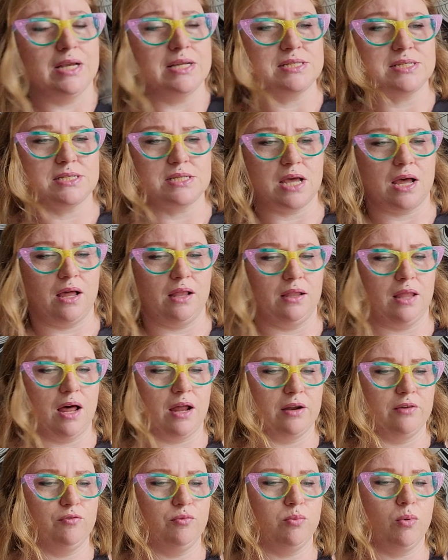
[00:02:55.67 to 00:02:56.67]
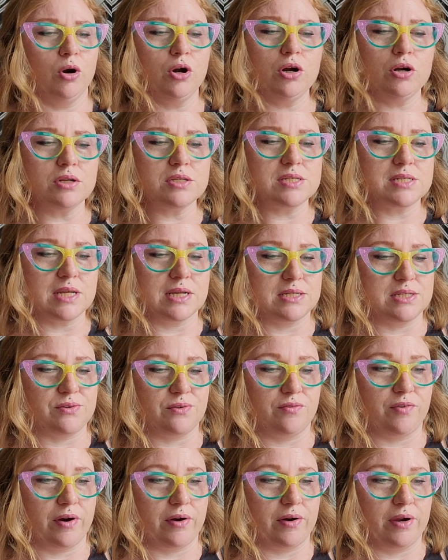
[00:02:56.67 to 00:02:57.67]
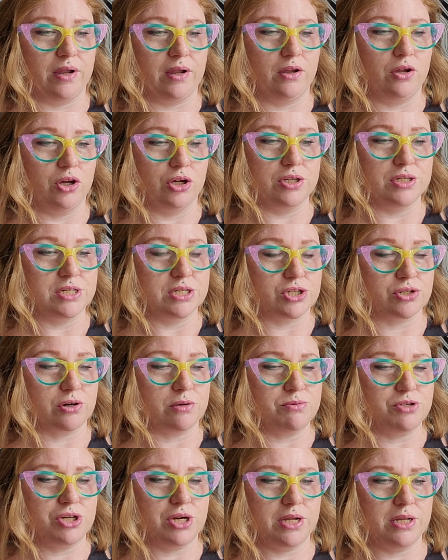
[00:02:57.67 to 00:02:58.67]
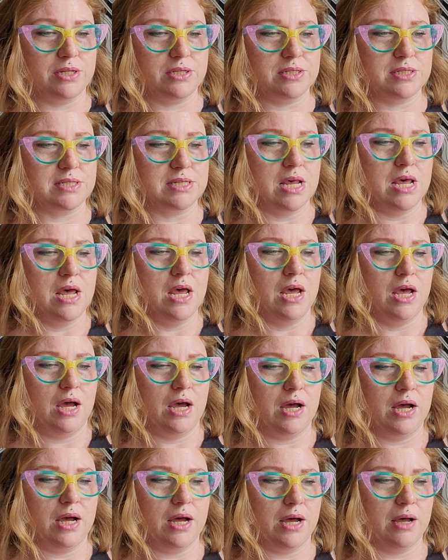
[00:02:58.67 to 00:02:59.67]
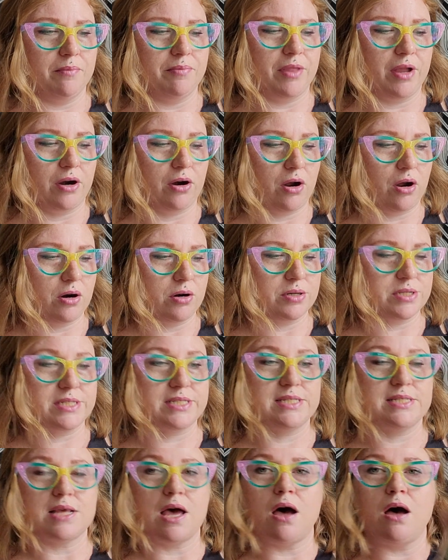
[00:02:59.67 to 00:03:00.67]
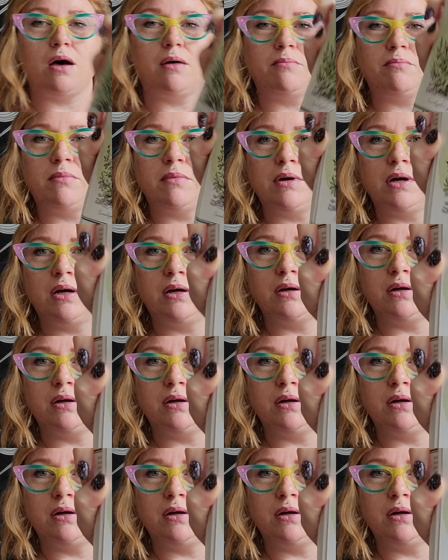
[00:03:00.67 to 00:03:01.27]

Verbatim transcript: it's a lot of words. It's very good descriptions. Um, there are some